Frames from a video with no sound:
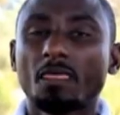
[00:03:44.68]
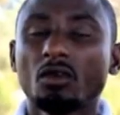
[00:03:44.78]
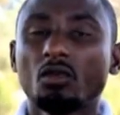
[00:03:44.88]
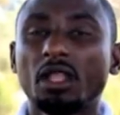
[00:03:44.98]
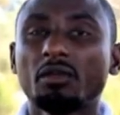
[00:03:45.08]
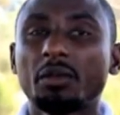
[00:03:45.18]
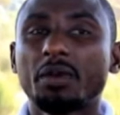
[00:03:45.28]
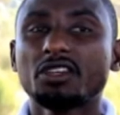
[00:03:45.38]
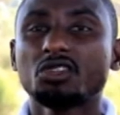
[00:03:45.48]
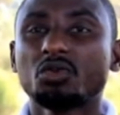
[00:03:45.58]
Well, my
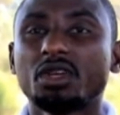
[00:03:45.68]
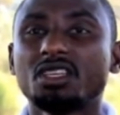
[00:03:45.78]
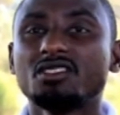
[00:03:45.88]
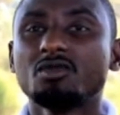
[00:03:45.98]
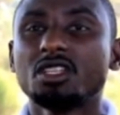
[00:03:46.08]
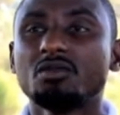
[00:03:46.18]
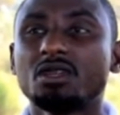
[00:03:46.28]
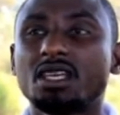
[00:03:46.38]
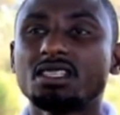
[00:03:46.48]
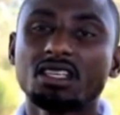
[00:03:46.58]
passion, what gives me the
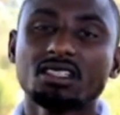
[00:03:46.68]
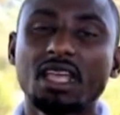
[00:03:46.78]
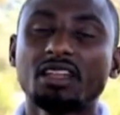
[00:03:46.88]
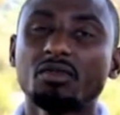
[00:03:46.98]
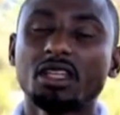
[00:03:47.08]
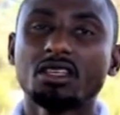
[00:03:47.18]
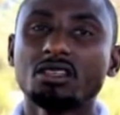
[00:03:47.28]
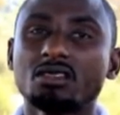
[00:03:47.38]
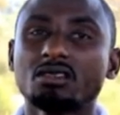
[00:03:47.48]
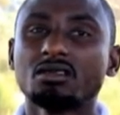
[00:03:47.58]
biggest excitement
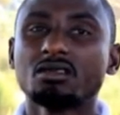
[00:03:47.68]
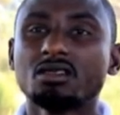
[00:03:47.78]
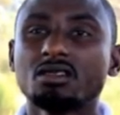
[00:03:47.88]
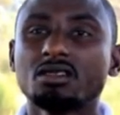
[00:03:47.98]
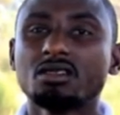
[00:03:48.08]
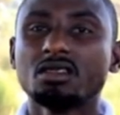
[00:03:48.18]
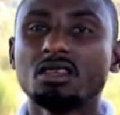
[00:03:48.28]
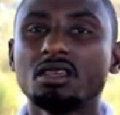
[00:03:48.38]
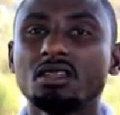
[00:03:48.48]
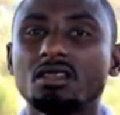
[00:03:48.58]
is
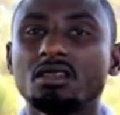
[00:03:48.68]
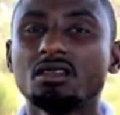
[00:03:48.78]
seeing